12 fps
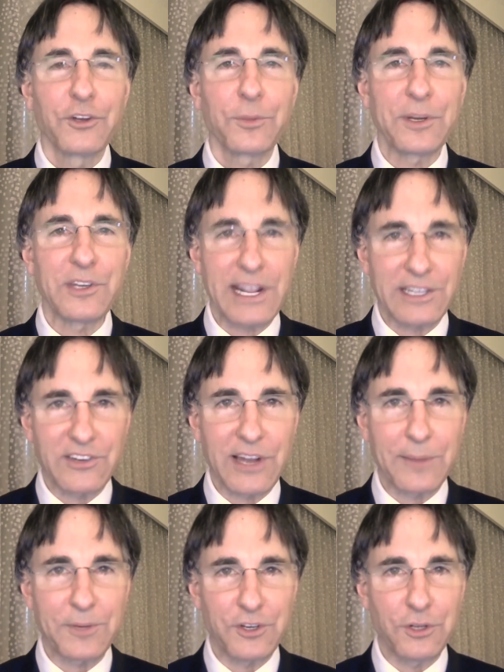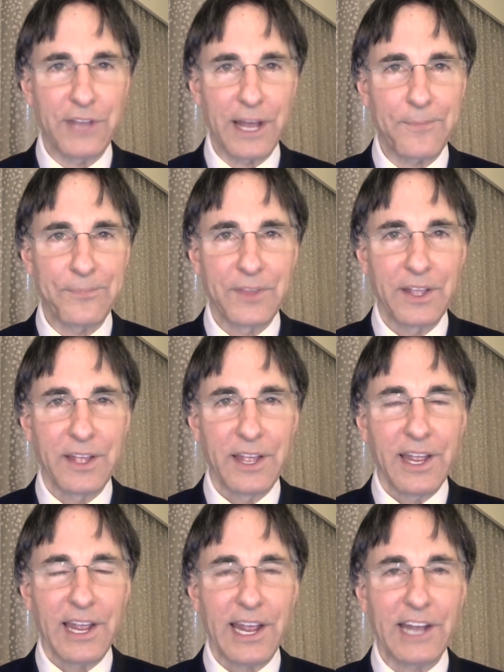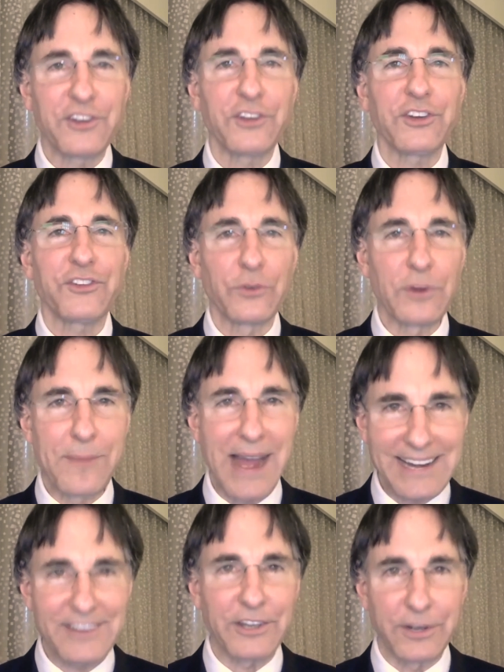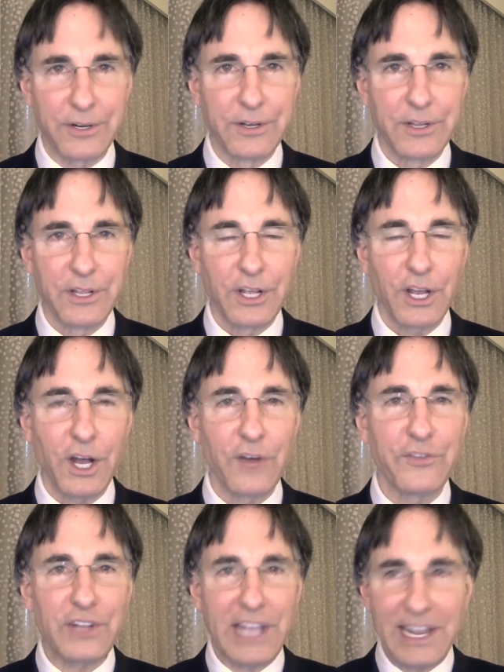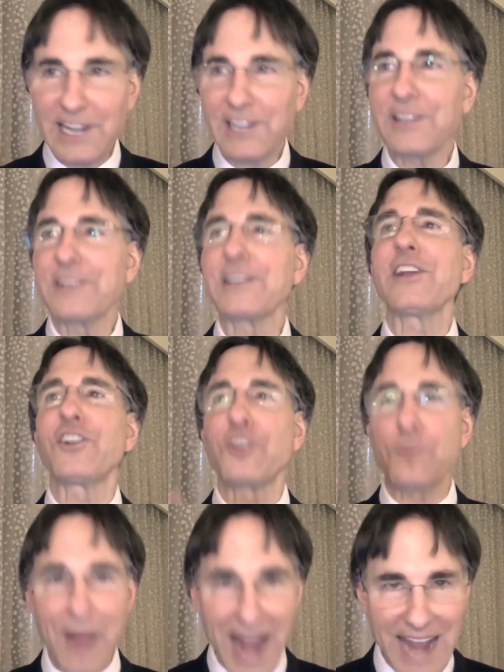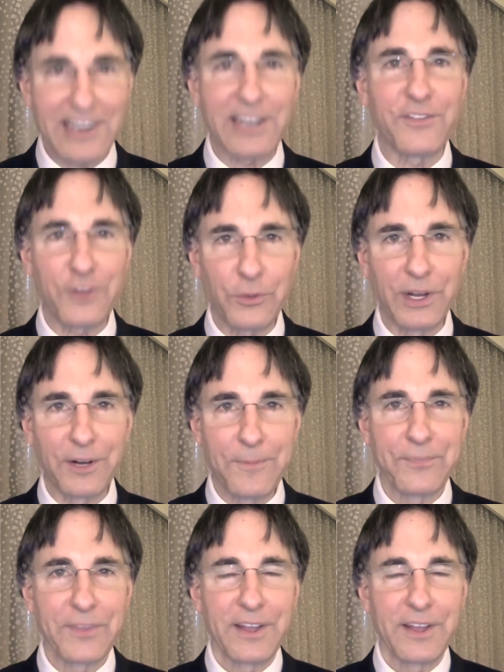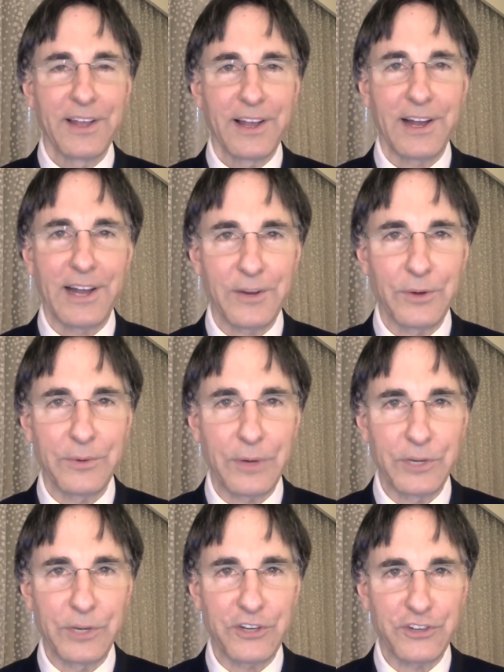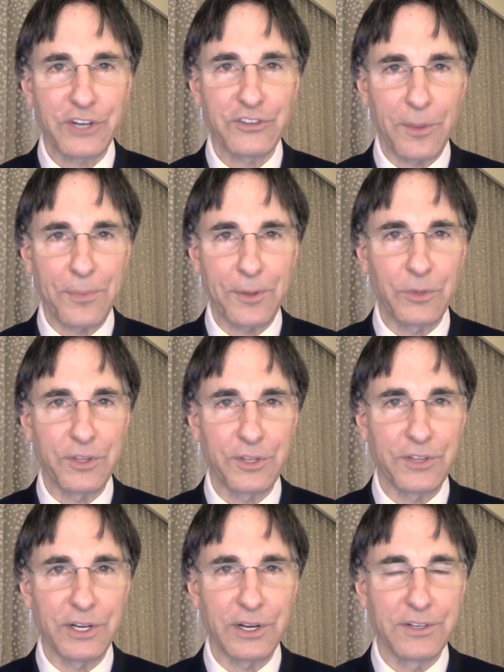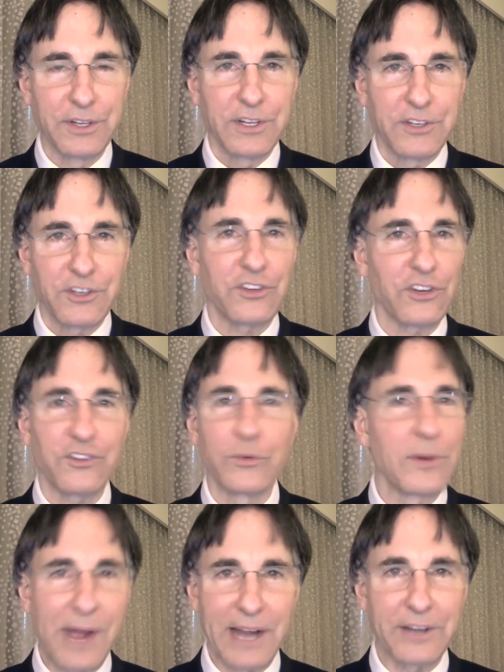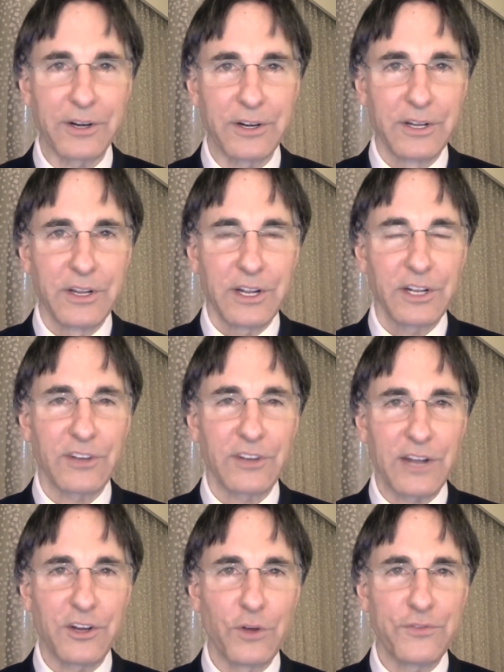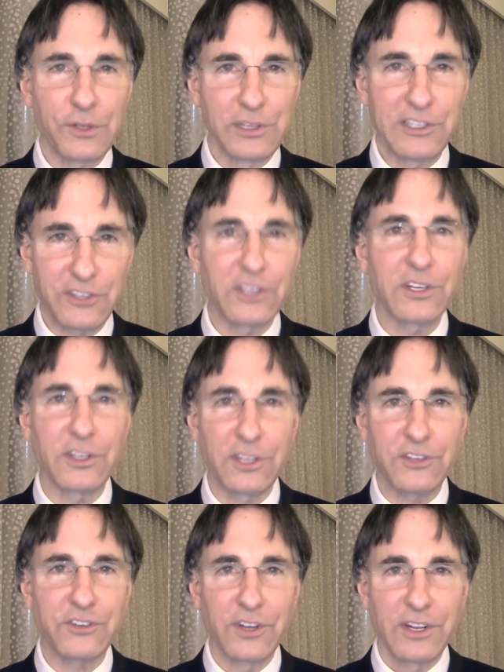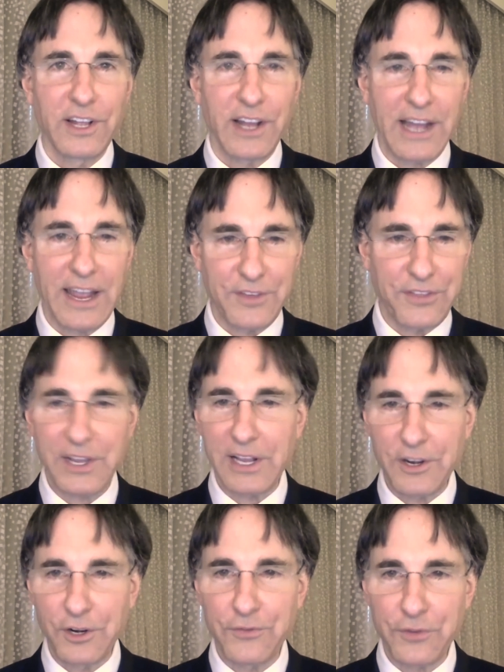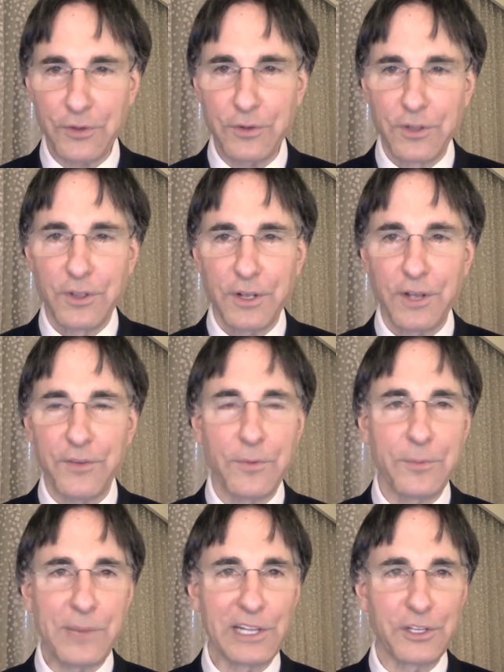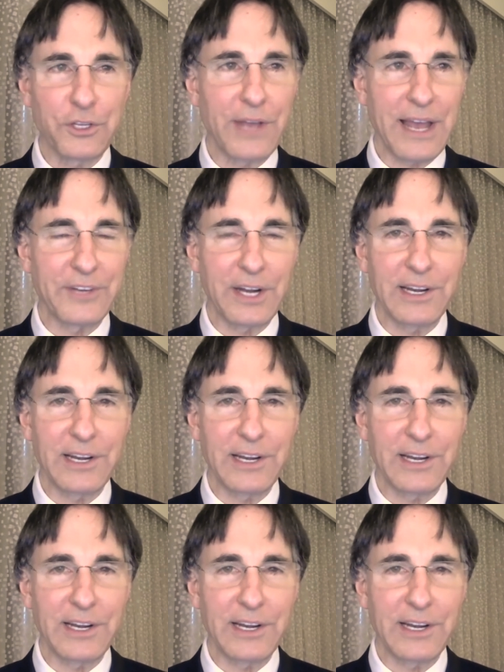But take the time to do that. And just as a reminder of getting expanded, if you will, I want to share something with you that just as a reminder, because I know if you listen to this, I have a thing, I don't know if you Amelia, you have it.